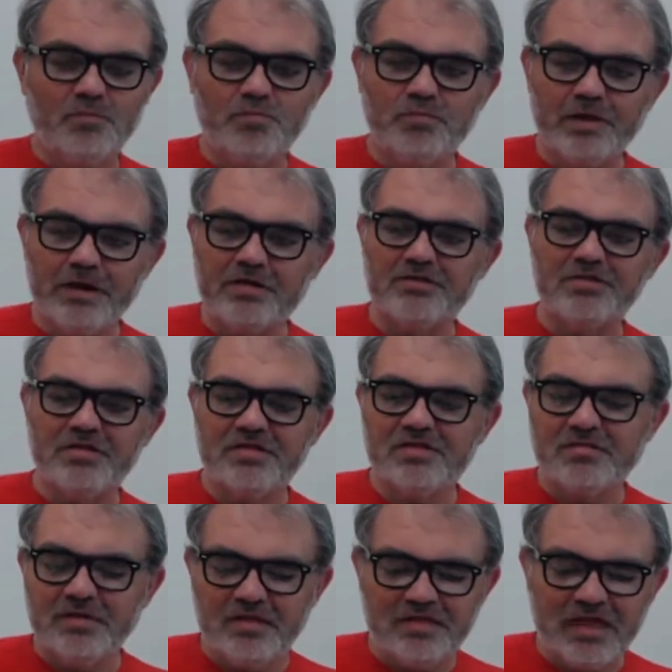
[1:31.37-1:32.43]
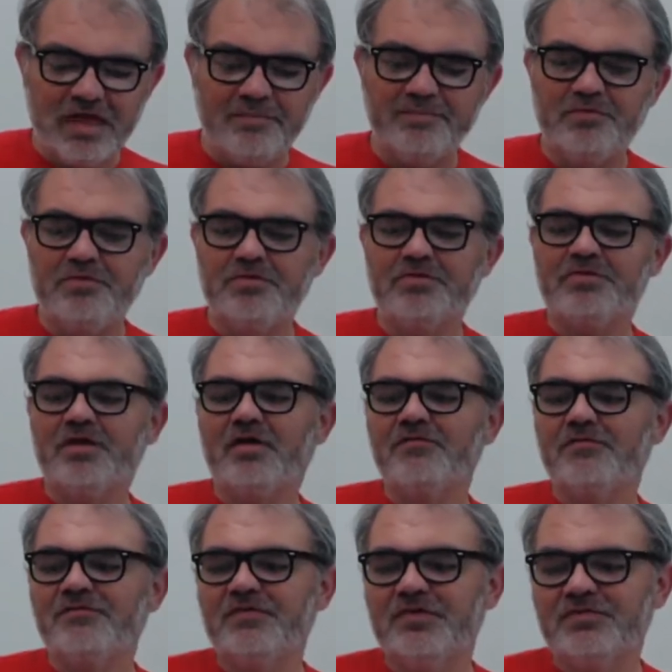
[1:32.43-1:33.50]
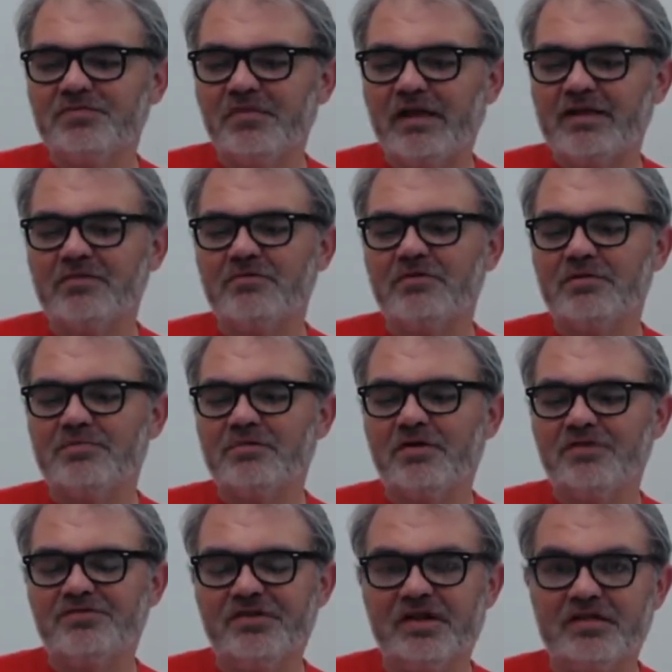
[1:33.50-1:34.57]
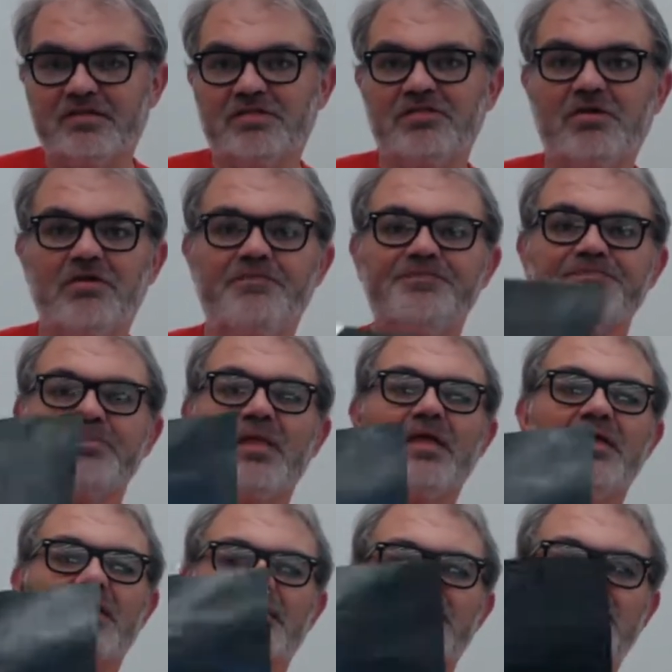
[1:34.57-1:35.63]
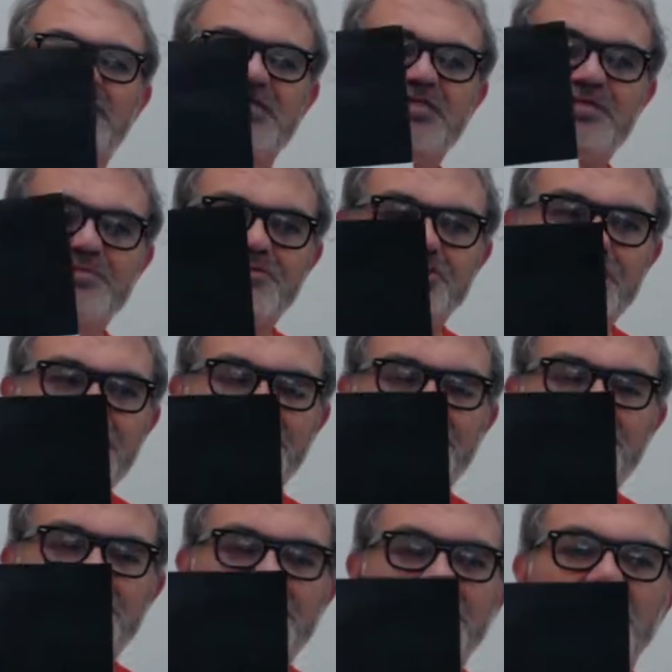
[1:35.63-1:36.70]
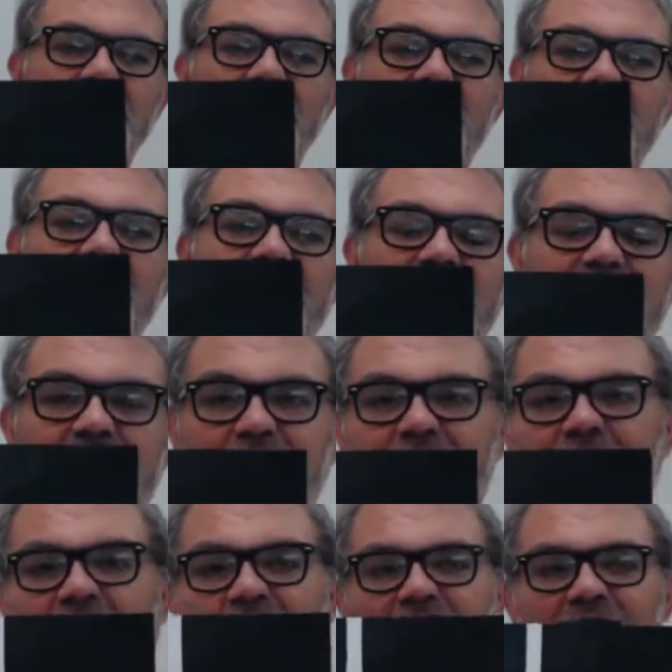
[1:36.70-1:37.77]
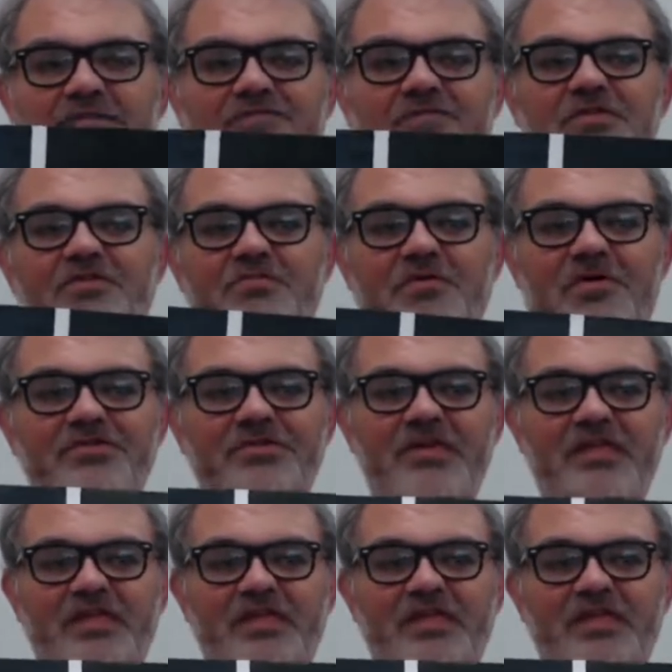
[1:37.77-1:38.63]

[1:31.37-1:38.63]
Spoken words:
here's some examples of a finished black square project. So this is a pretty good one, and this is kind of like the finished project.